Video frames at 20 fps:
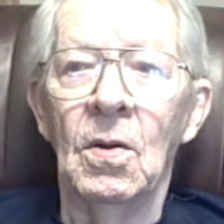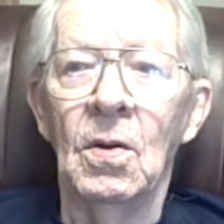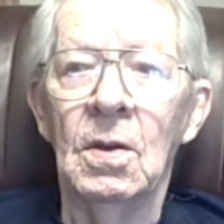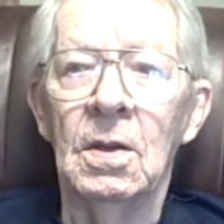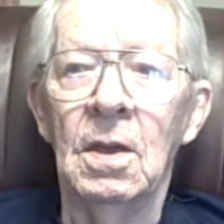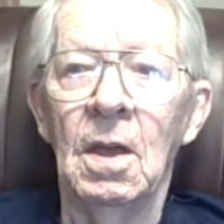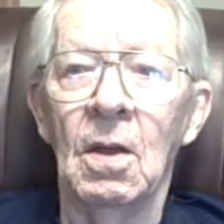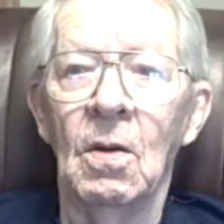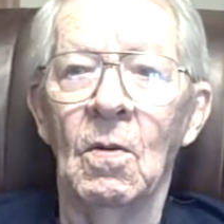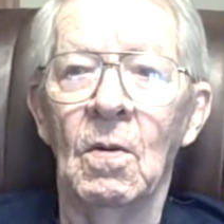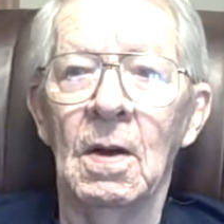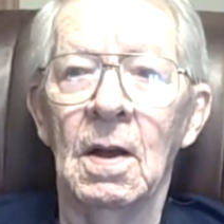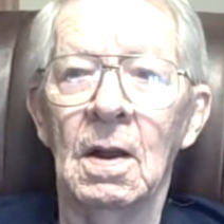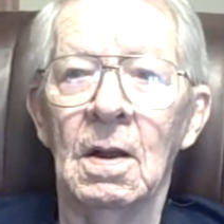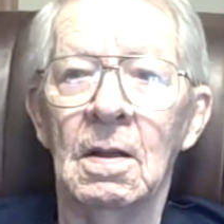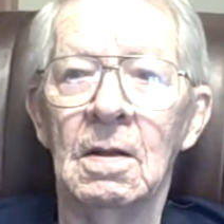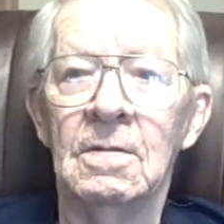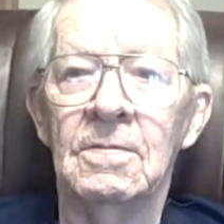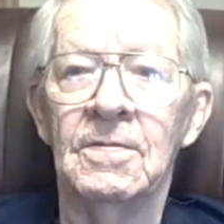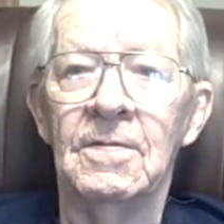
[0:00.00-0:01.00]
Okay,
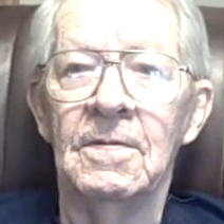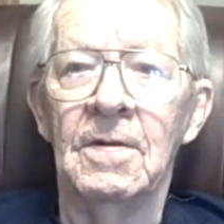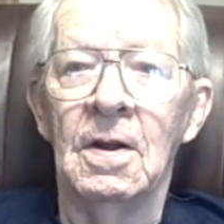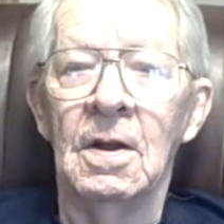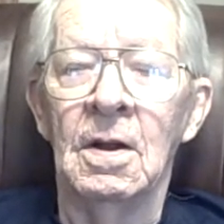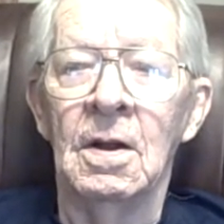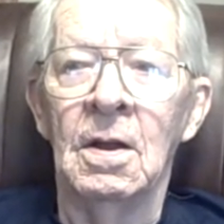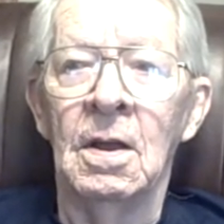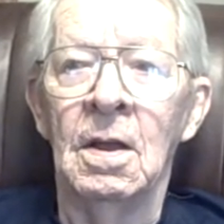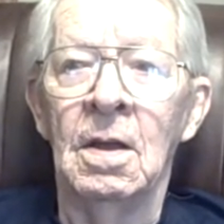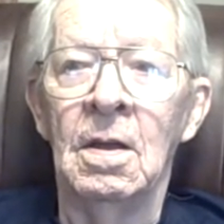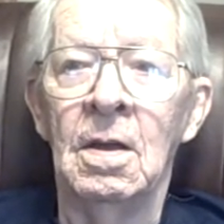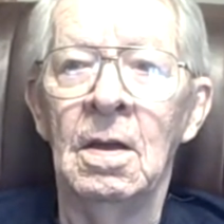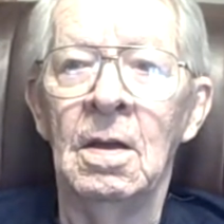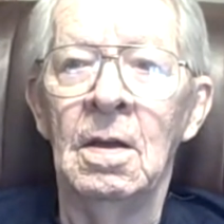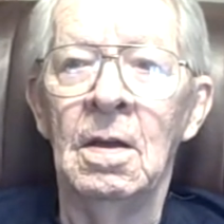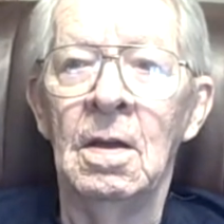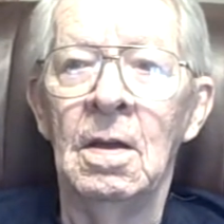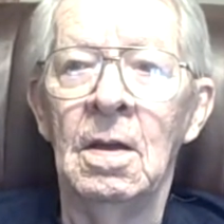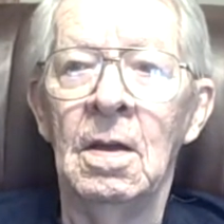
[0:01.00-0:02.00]
well, it's very,
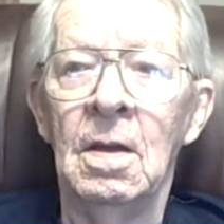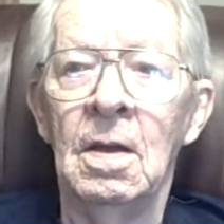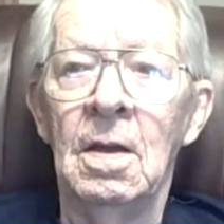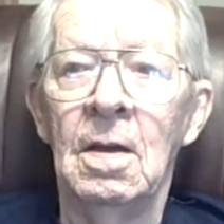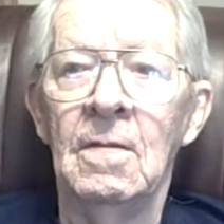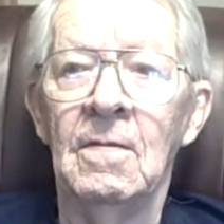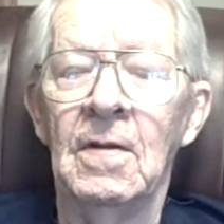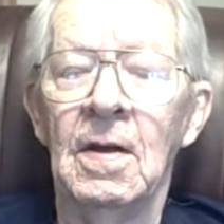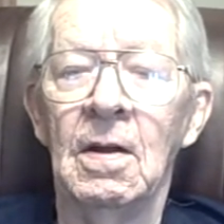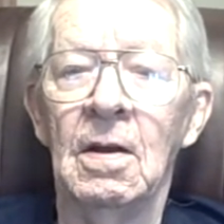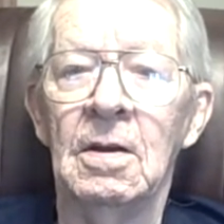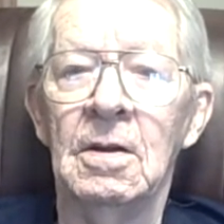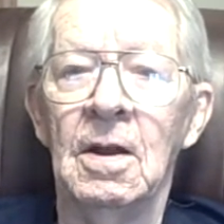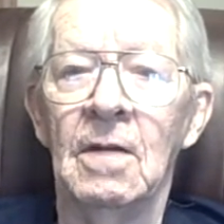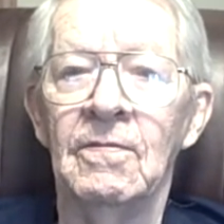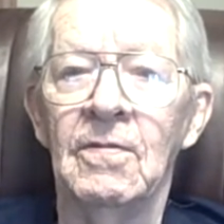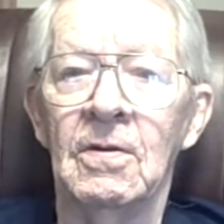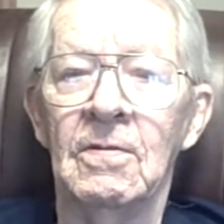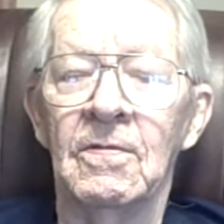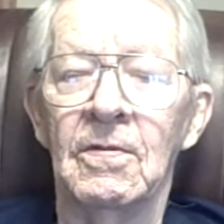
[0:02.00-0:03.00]
very
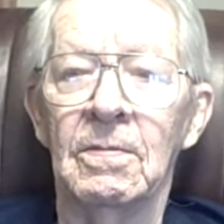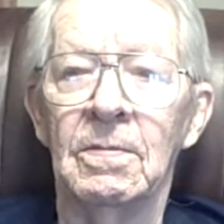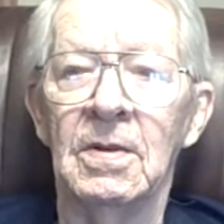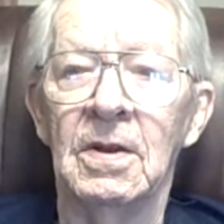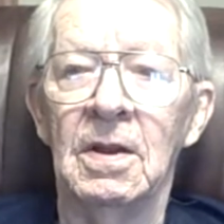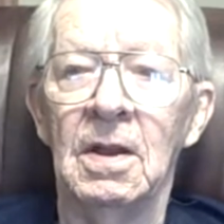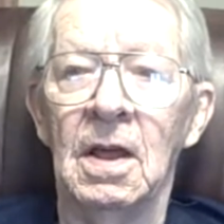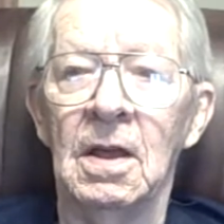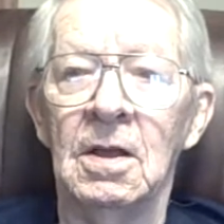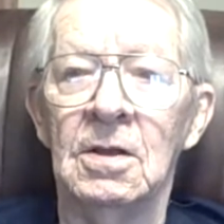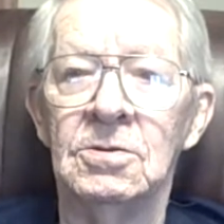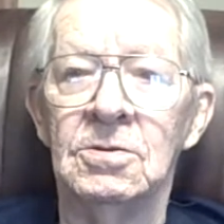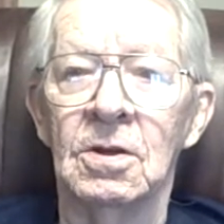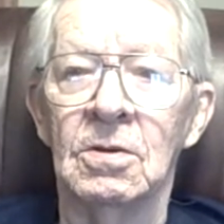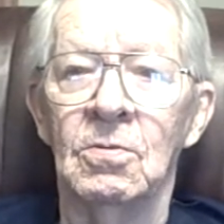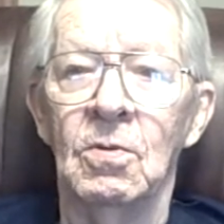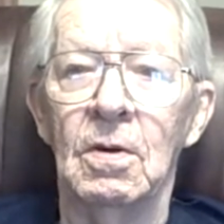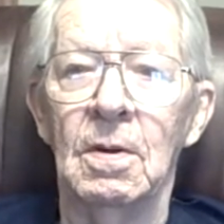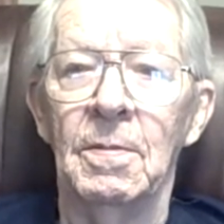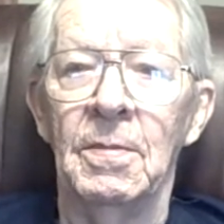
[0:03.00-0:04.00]
different from today's
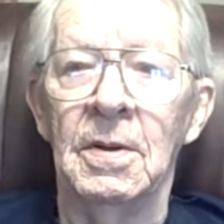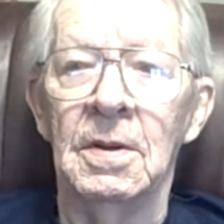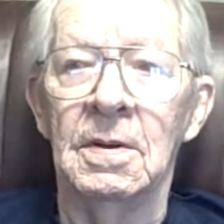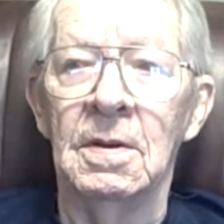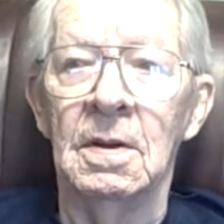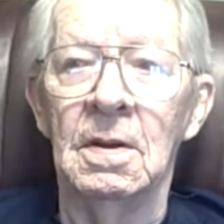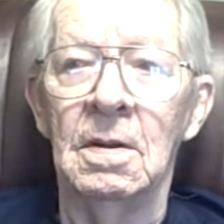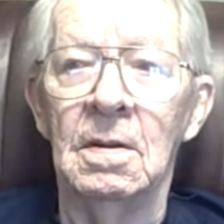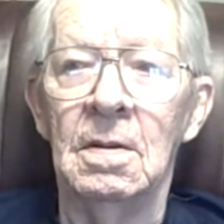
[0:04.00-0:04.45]
equipment.